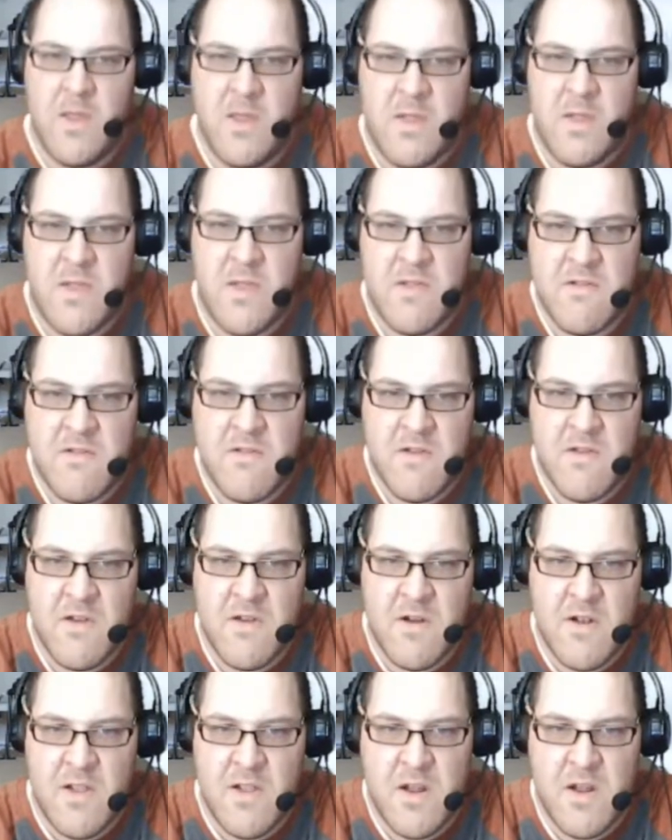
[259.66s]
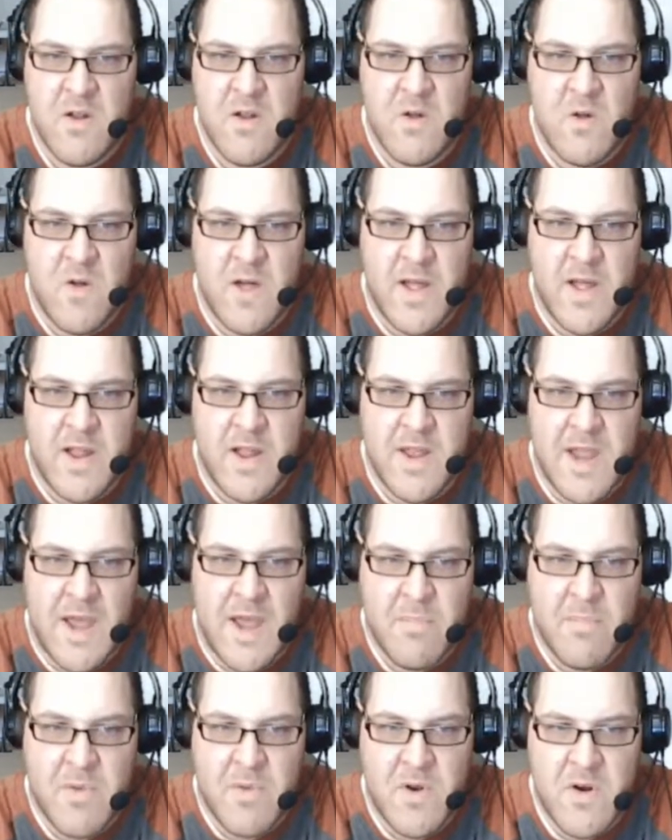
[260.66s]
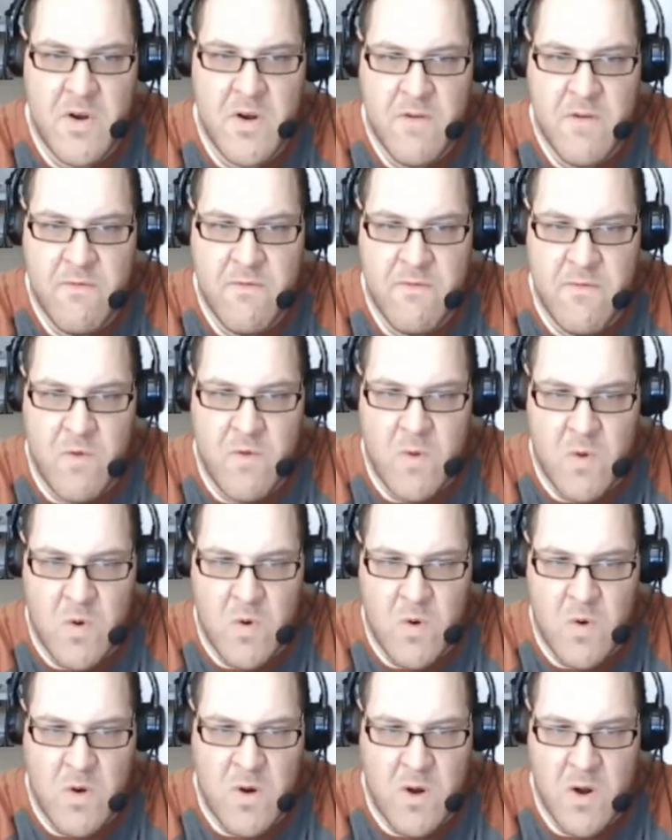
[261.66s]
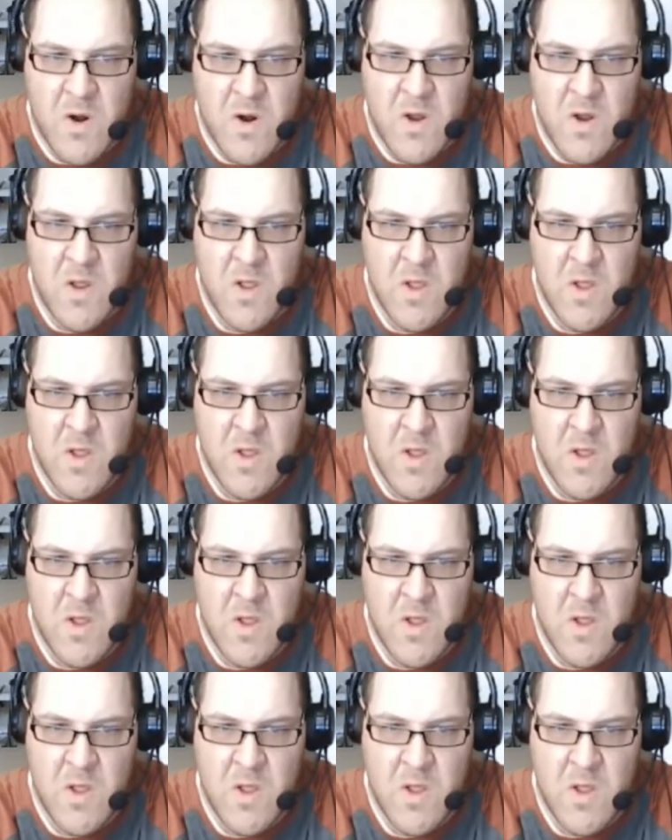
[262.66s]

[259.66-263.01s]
this is your little adapter for,